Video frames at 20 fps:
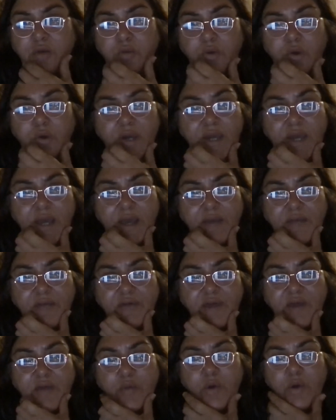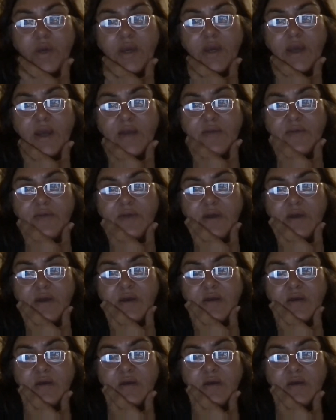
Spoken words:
what I can say and what I can't say